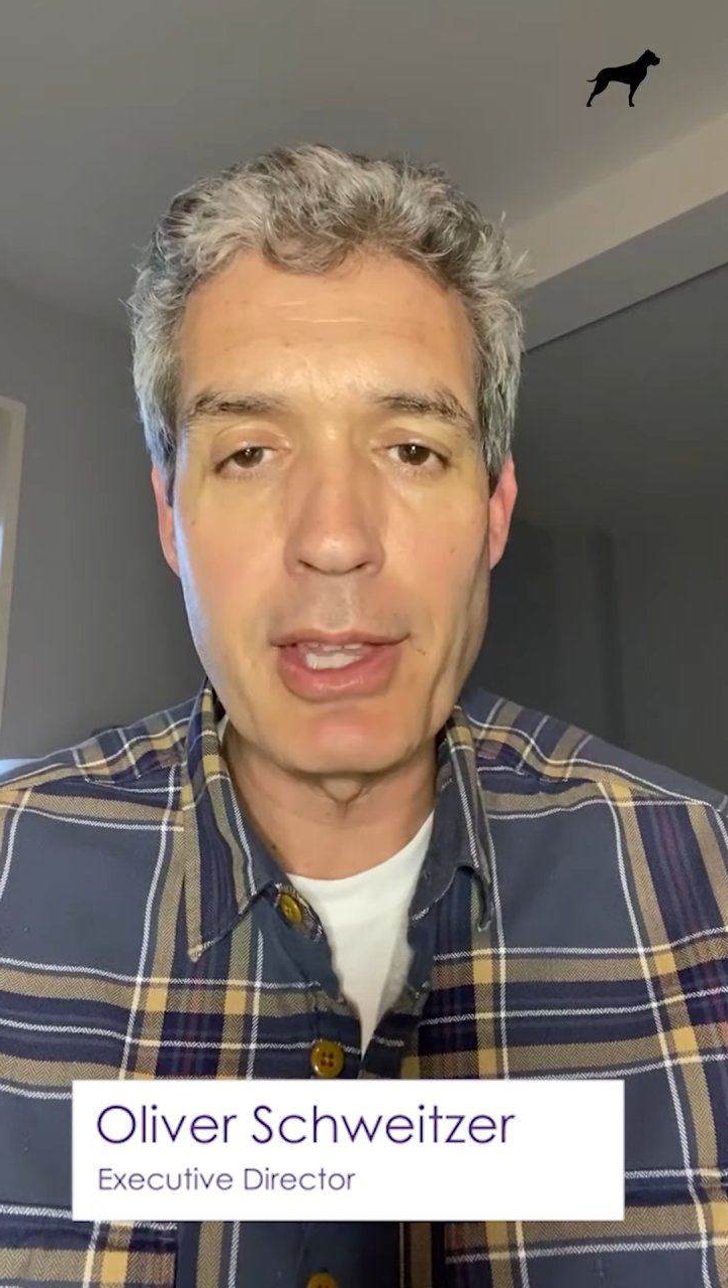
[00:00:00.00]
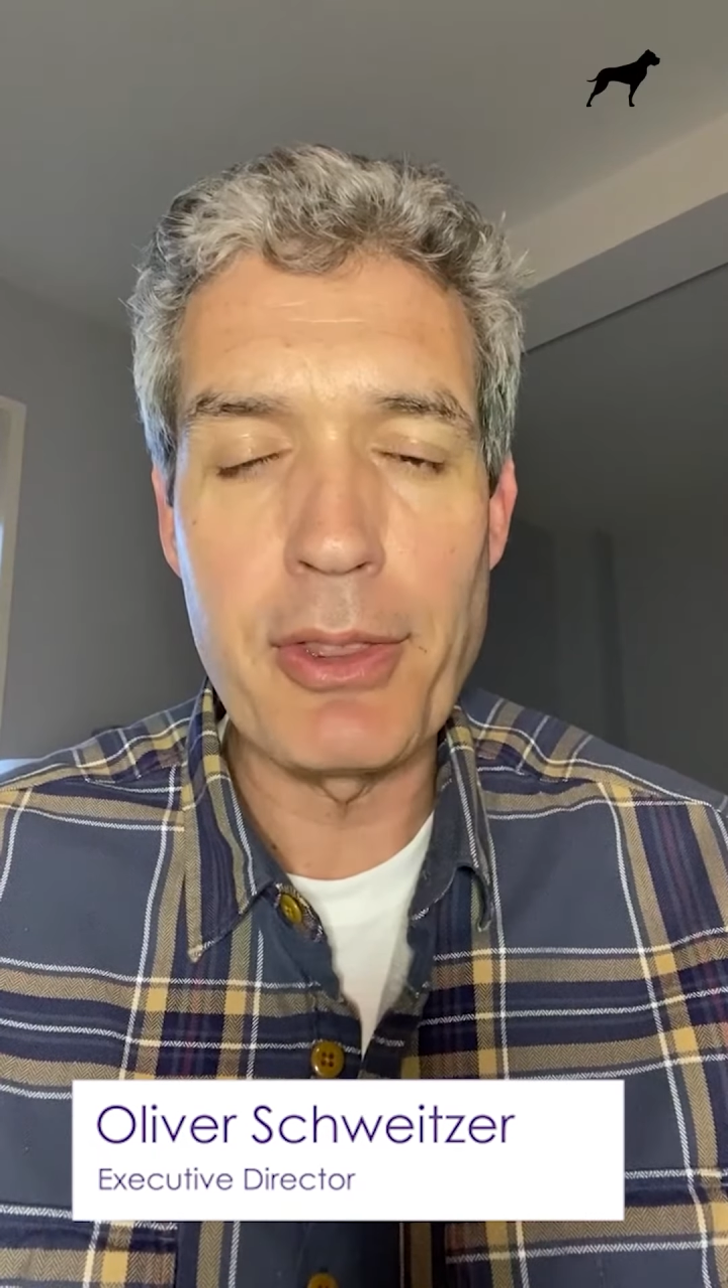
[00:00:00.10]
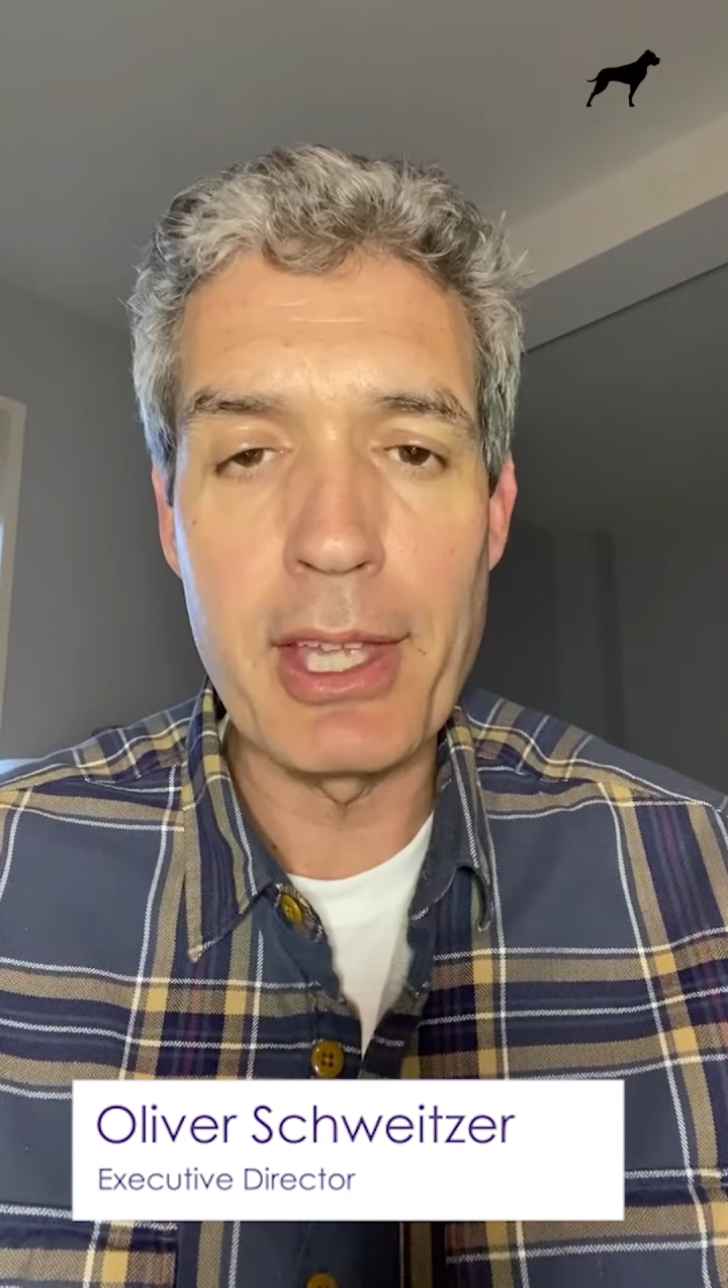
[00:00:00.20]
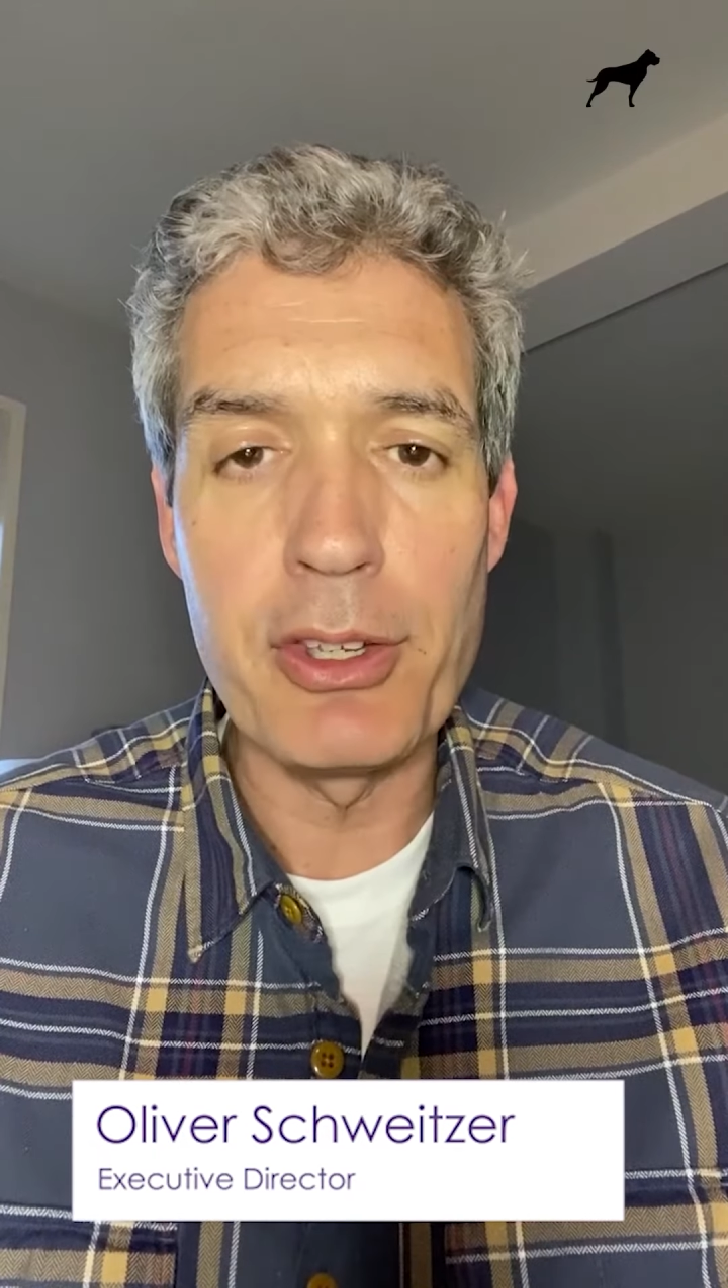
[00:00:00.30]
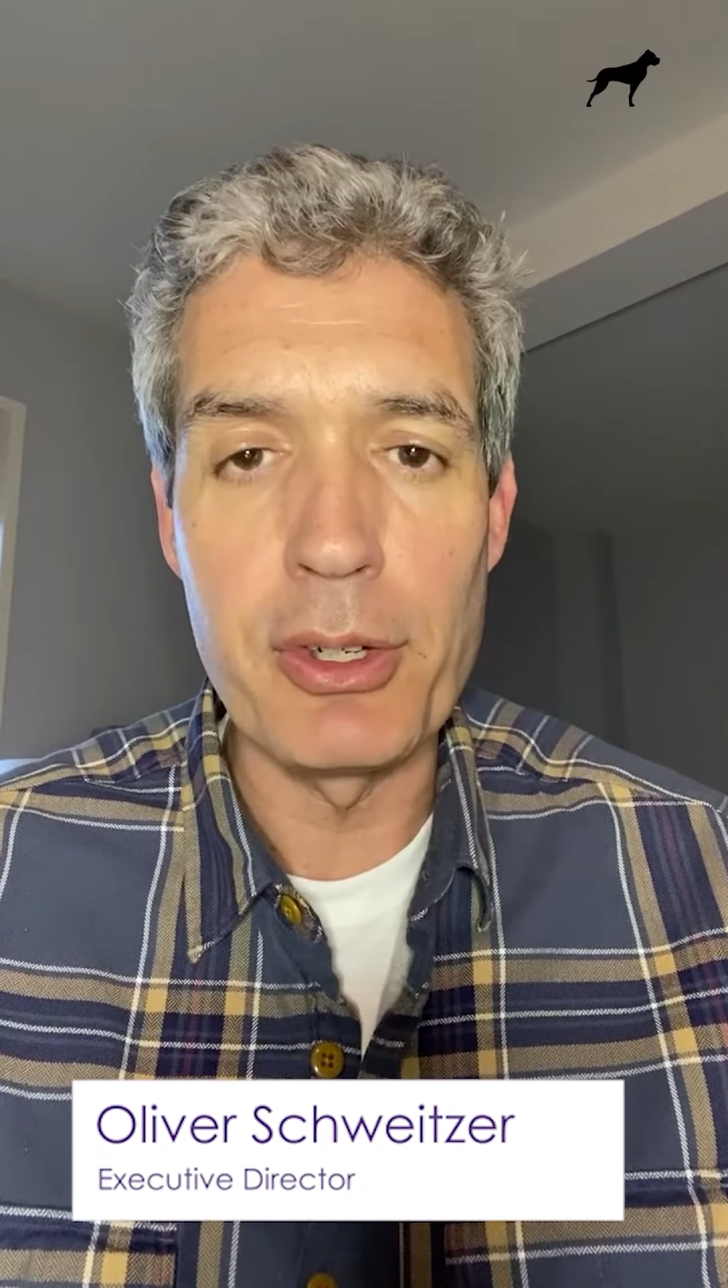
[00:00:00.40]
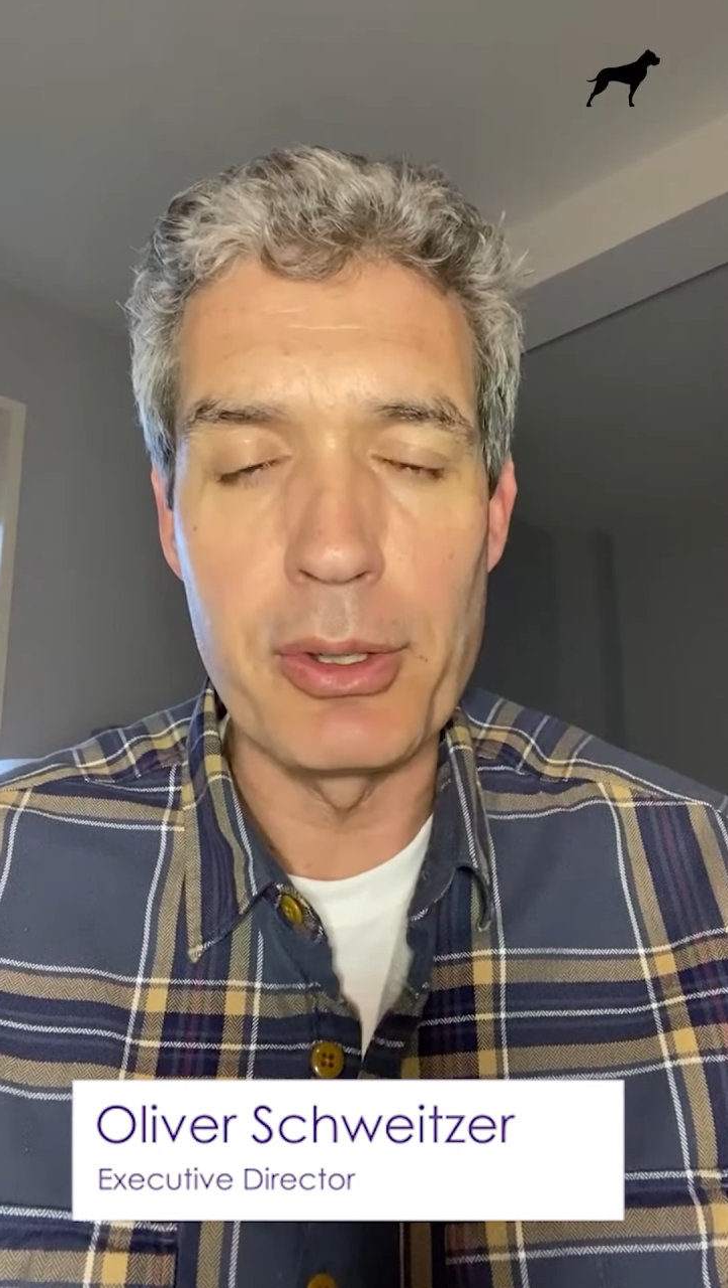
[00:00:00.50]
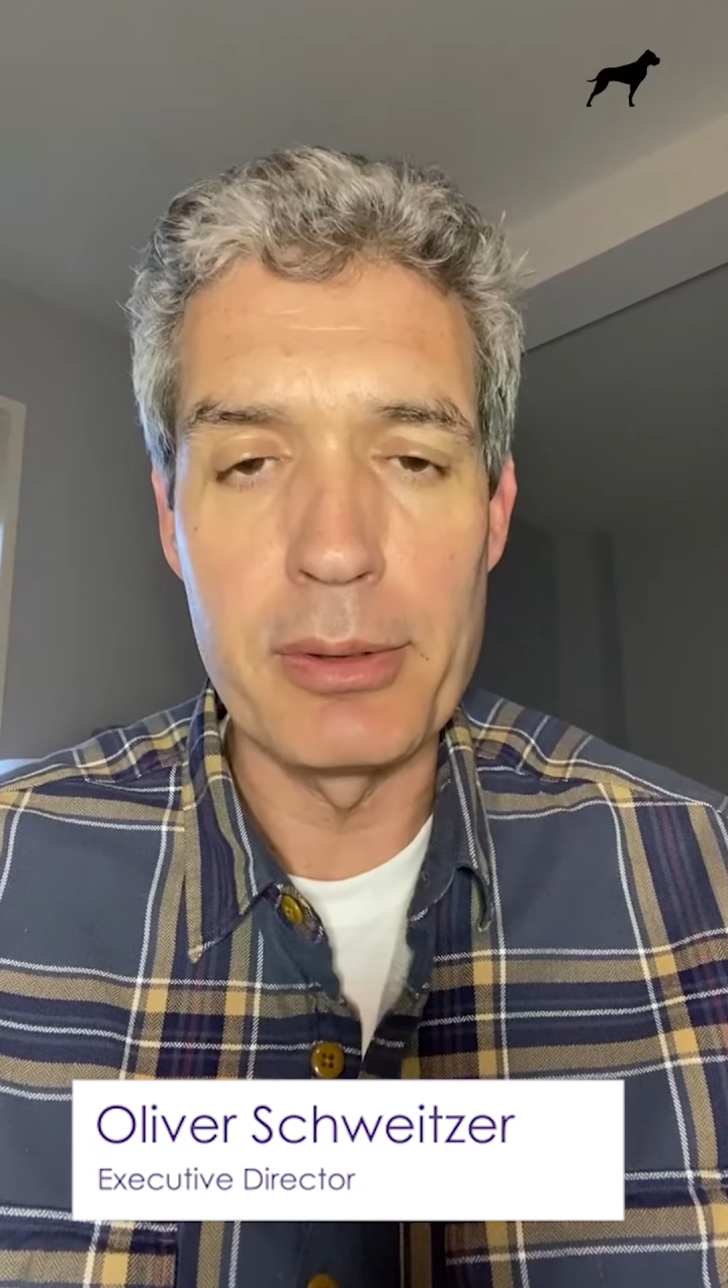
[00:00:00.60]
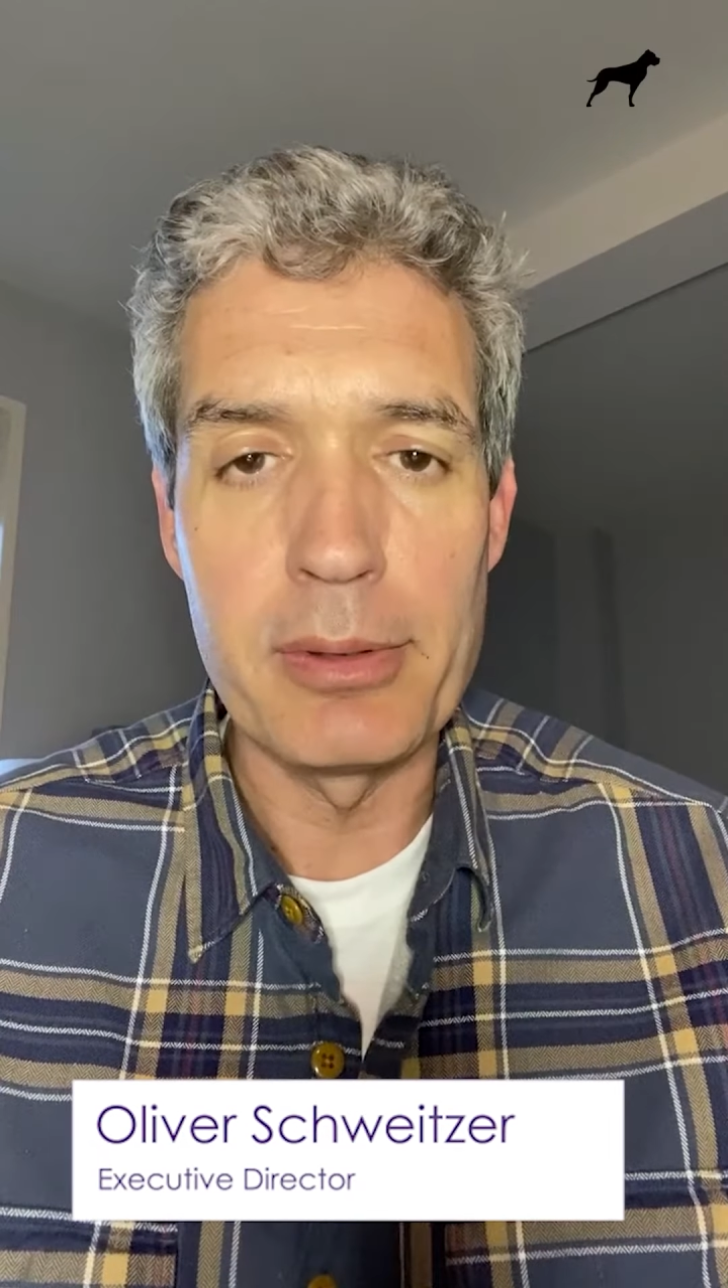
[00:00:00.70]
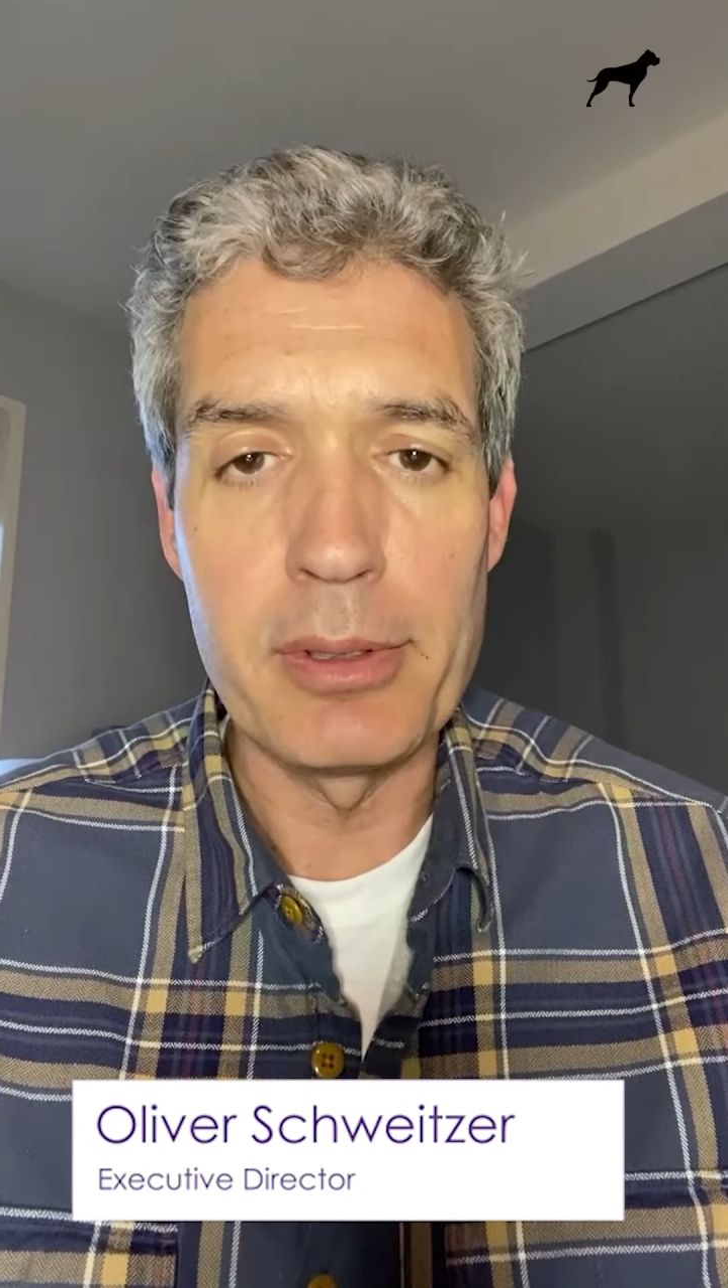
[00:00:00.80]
that they do